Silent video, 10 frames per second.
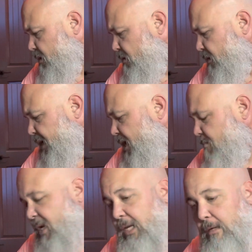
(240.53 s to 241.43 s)
you really
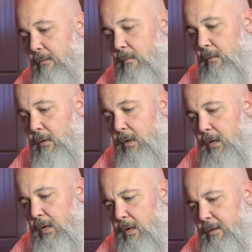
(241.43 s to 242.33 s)
can't beat it.
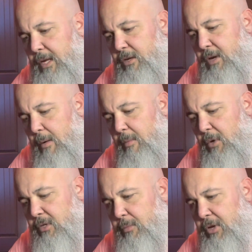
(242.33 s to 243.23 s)
They do come in
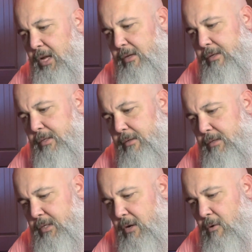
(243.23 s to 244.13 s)
multiple colors.
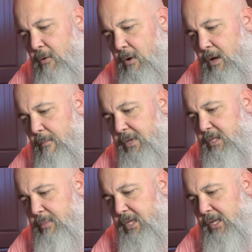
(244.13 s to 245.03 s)
So
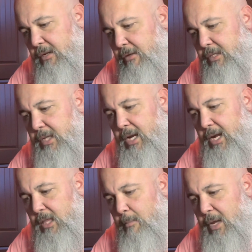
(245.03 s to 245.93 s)
this particular set, I
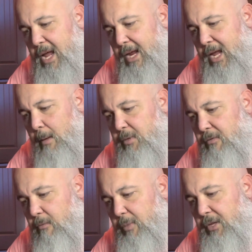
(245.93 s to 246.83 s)
got the black caps
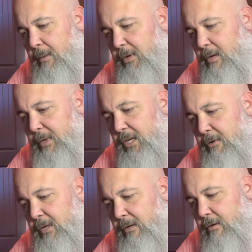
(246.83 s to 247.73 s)
for a build I'm gonna be
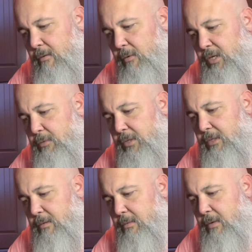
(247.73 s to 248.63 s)
doing, which
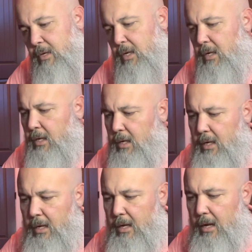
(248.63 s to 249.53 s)
was,
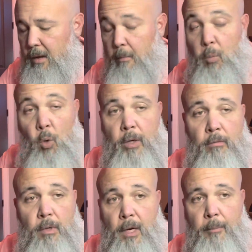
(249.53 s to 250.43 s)
I'm bored
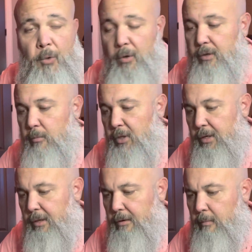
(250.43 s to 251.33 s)
and I'm going to build
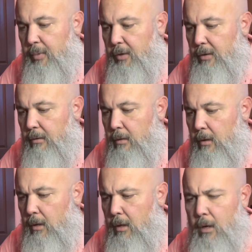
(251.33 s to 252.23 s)
another computer.
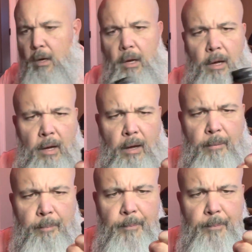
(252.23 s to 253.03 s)
So